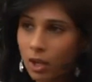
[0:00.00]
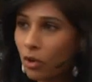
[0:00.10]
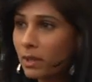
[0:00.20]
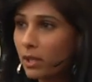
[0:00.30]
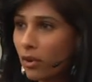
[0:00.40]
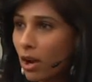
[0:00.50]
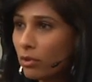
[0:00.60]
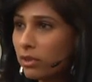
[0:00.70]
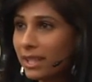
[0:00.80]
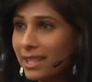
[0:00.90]
global
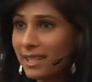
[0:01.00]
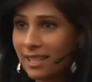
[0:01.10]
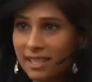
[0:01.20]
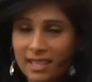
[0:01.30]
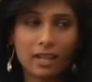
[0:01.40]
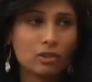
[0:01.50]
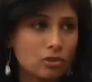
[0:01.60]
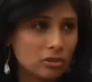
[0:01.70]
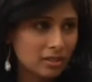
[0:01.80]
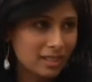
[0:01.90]
growth is
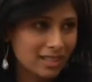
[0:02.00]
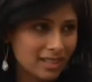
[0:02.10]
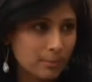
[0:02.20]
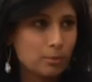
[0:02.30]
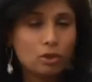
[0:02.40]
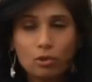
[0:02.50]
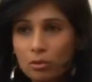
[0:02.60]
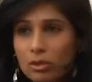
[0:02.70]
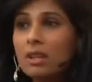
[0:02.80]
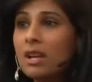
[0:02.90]
sluggish, it's
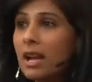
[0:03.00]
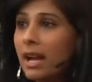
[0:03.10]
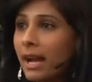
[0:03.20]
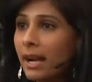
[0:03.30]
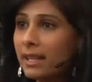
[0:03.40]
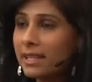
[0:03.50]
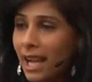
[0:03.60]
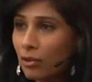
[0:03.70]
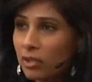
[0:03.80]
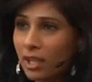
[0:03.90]
subdued,
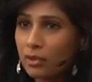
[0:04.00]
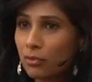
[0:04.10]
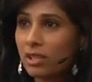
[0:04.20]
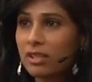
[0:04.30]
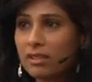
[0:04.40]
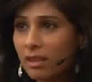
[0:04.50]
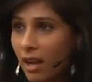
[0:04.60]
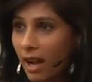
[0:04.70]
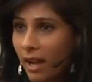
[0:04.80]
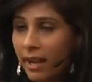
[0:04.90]
downside risks
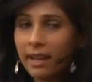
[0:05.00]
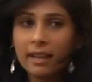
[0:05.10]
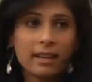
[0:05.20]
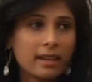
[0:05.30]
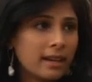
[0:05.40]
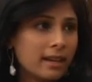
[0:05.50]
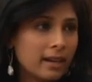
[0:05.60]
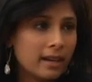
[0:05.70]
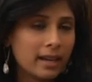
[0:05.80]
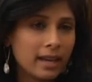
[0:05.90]
are high,
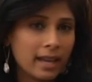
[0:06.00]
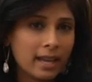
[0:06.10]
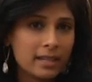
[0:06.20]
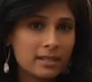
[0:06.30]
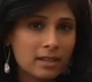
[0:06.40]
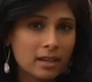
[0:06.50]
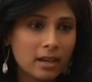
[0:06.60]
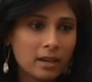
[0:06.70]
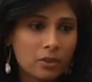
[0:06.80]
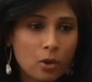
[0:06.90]
and
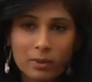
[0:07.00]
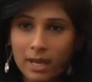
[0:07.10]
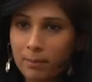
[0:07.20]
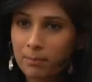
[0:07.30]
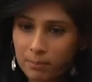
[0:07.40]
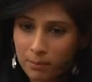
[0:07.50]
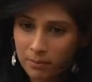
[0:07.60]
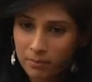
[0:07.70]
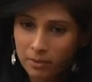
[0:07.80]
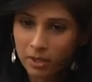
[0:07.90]
though we are
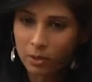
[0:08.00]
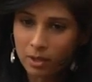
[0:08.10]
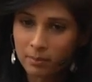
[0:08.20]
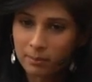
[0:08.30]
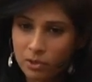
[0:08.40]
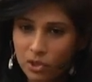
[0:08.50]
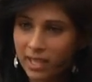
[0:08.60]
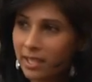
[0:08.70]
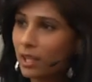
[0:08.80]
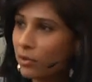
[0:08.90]

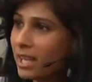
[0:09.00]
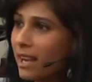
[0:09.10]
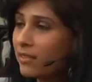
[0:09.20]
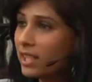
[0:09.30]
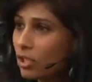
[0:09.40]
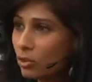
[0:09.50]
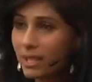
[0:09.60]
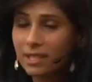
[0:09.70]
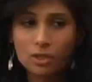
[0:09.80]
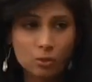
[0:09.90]
projecting a recovery in
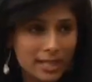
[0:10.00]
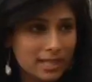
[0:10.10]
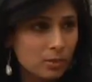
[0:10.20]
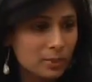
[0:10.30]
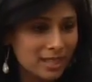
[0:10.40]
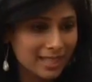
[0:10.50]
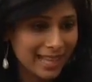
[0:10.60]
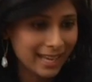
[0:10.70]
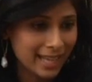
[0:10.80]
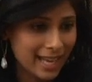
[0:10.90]
2020, we
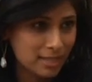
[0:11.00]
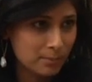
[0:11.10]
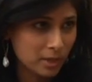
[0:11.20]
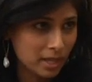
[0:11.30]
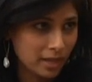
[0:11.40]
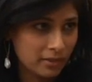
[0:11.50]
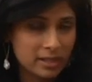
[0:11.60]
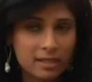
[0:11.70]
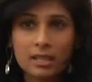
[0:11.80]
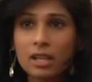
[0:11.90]
see that as
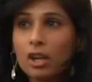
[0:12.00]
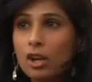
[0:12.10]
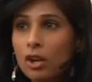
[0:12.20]
precarious.